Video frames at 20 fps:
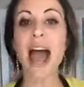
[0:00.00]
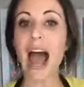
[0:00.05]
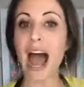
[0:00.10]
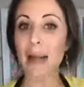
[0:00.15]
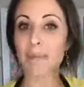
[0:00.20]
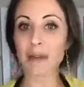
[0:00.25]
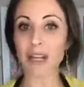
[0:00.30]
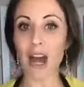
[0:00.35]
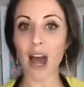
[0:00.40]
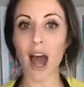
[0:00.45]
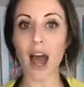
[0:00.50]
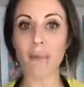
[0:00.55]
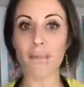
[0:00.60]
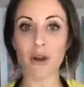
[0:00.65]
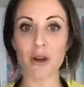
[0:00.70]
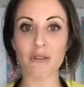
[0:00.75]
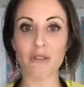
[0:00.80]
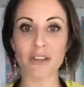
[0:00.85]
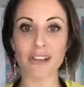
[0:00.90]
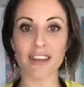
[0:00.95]
I'm gonna hop
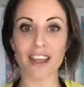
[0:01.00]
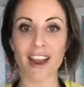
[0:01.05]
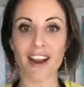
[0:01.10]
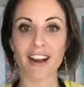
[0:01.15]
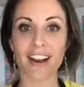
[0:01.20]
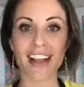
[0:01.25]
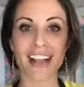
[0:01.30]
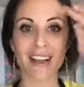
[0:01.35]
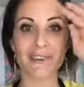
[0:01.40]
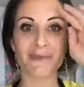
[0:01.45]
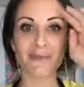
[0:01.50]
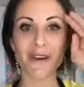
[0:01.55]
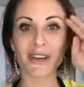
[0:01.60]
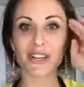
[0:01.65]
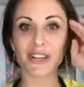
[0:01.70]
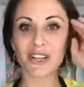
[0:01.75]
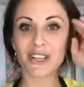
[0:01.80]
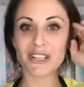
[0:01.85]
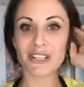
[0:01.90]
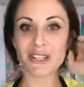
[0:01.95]
over there, and we're
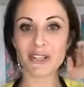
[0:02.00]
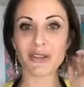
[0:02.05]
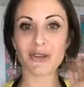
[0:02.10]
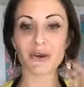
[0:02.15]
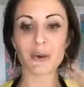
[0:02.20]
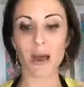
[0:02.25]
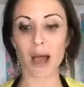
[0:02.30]
gonna do